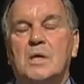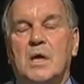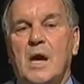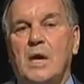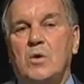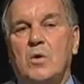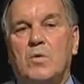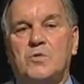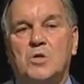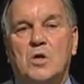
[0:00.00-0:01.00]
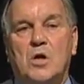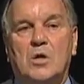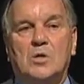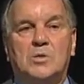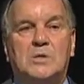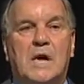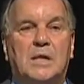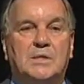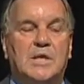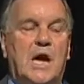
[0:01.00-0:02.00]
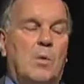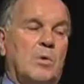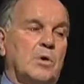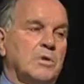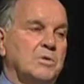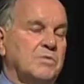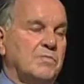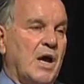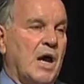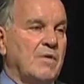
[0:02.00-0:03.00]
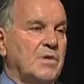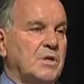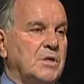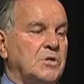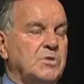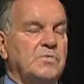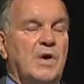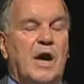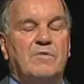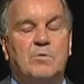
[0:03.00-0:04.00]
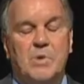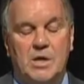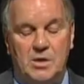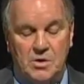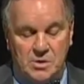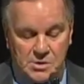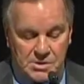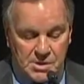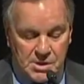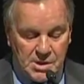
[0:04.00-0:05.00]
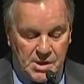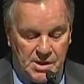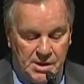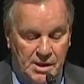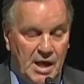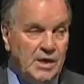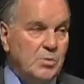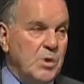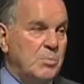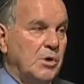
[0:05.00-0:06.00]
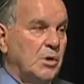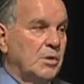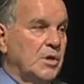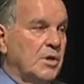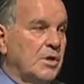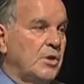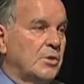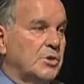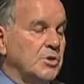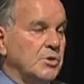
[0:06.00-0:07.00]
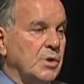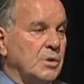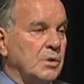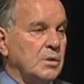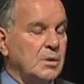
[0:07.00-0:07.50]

And I knew if Chicago's downtown were going to survive, and it did survive for many years, that you had to rebuild the theater district.